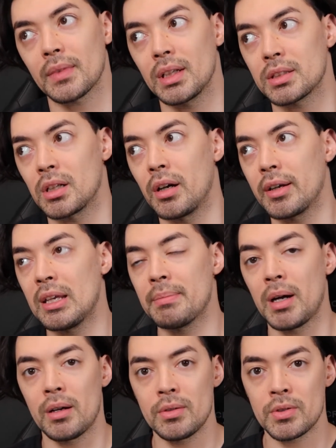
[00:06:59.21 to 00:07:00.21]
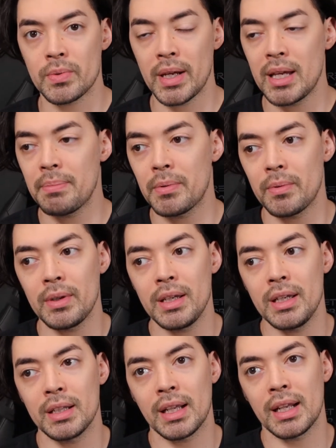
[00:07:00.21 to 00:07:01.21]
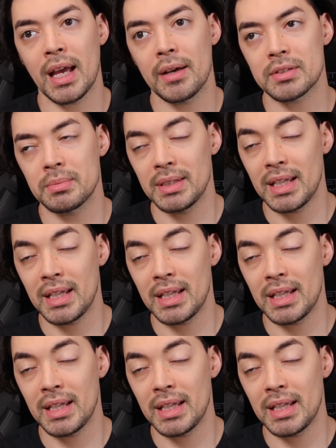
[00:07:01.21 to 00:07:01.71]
talking about drapery and how something